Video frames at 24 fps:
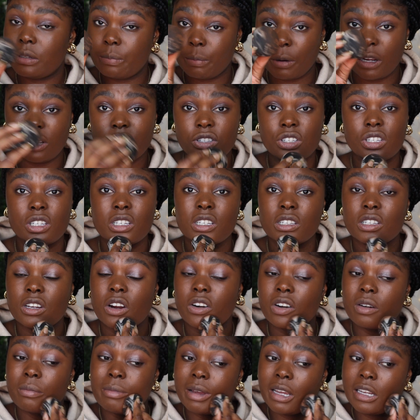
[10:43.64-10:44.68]
sponges
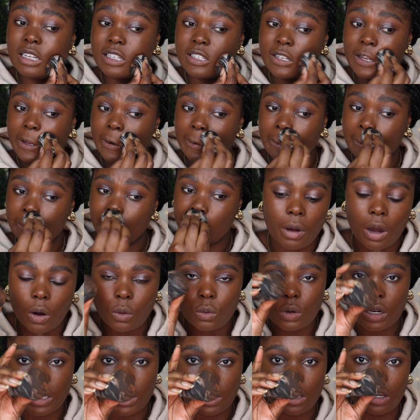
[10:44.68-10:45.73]
are amazing. I'll
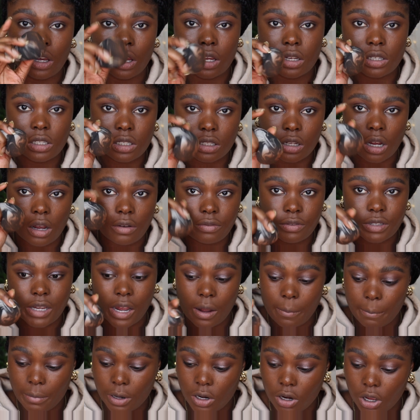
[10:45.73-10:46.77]
link her stuff down
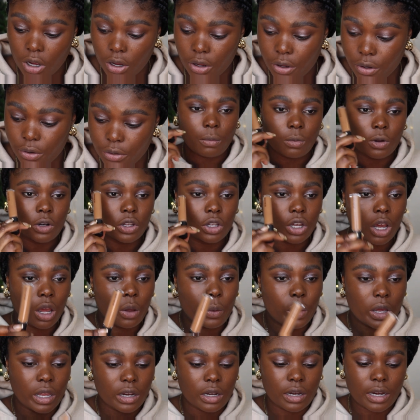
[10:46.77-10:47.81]
below. I'm gonna go
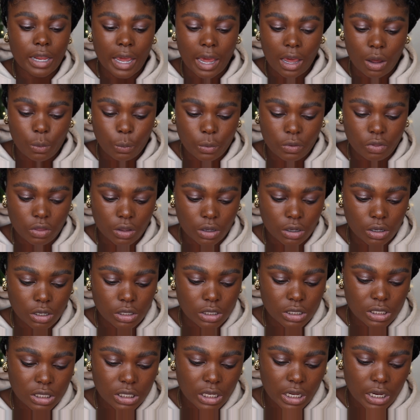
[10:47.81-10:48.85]
in now with the
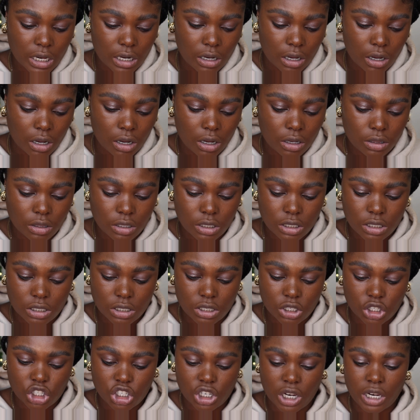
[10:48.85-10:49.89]
concealer. This is the
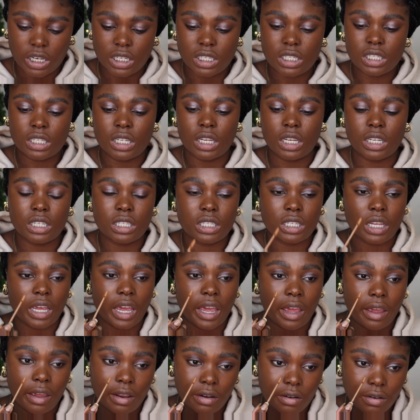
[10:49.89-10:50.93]
shade
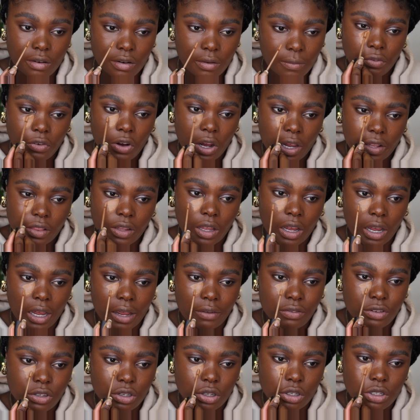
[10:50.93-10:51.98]
6N. I find that I
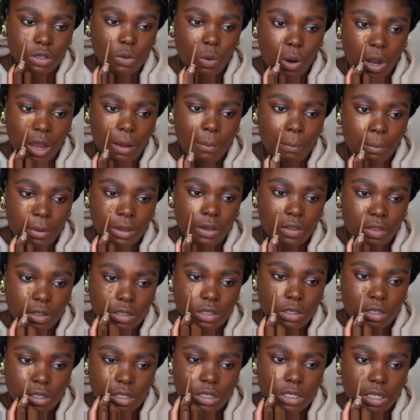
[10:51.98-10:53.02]
have to use quite a bit of this
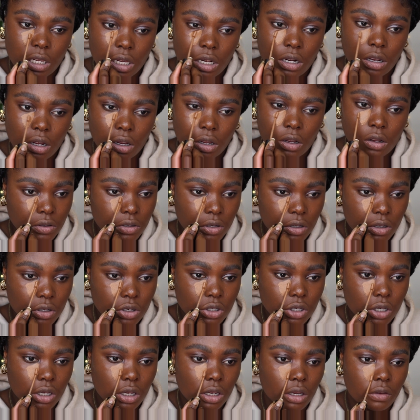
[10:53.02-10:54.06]
concealer to
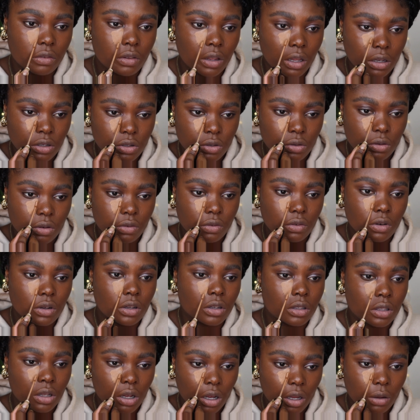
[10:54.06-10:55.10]
achieve that sort of look
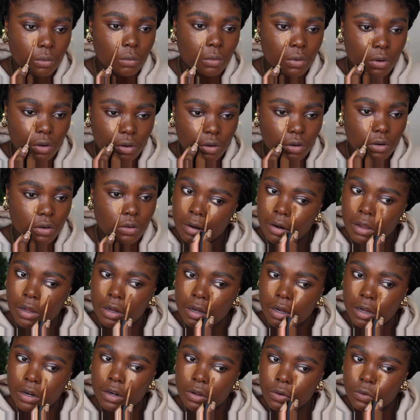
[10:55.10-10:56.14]
that I want. Like,
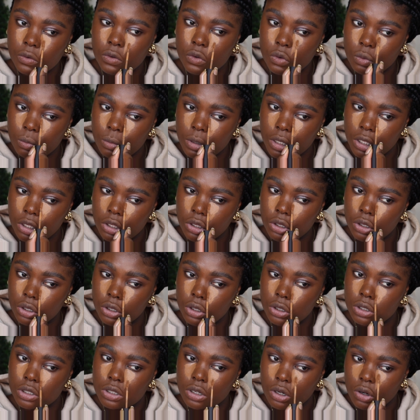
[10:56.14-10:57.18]
I don't normally
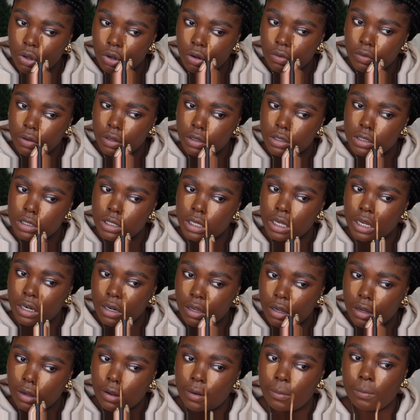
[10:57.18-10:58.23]
use a lot of concealer.
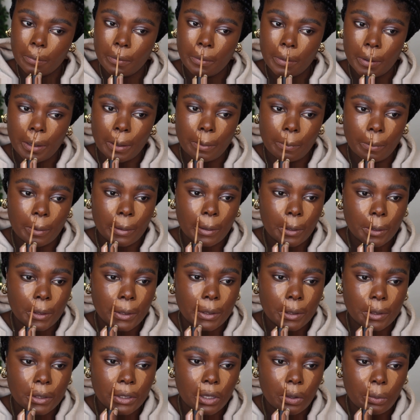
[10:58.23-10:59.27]
I feel like when I
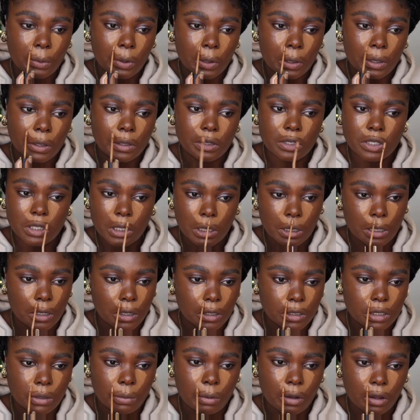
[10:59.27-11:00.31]
use too much concealer,
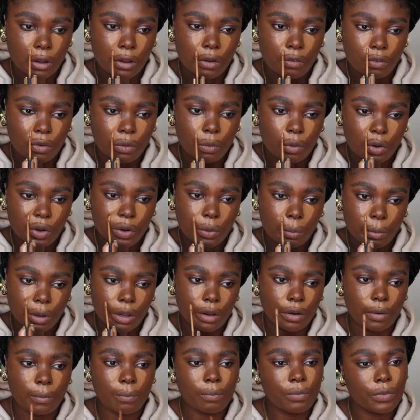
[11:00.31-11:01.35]
it's a bit
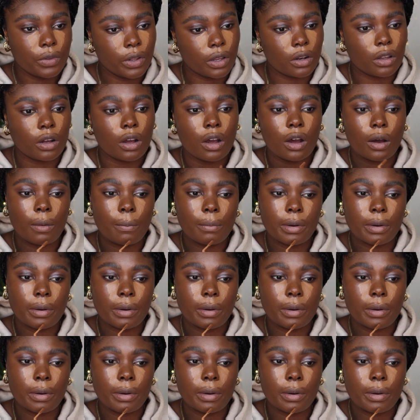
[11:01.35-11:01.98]
overwhelming and I can't